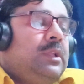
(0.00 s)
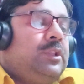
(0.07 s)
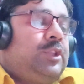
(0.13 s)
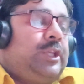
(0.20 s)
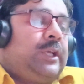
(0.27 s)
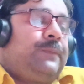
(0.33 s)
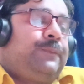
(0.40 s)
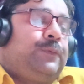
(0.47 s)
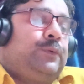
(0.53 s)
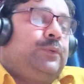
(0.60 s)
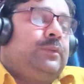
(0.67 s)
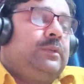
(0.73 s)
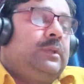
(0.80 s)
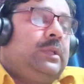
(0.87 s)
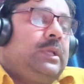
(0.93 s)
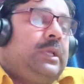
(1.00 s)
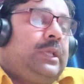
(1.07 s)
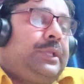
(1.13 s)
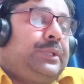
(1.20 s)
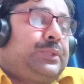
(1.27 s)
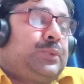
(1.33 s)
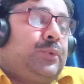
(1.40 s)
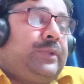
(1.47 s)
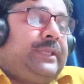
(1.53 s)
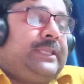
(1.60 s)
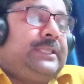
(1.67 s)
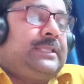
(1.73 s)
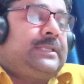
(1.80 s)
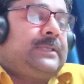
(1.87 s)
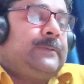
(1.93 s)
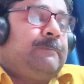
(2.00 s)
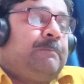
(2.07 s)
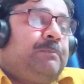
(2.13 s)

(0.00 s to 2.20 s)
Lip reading: Therefore, historians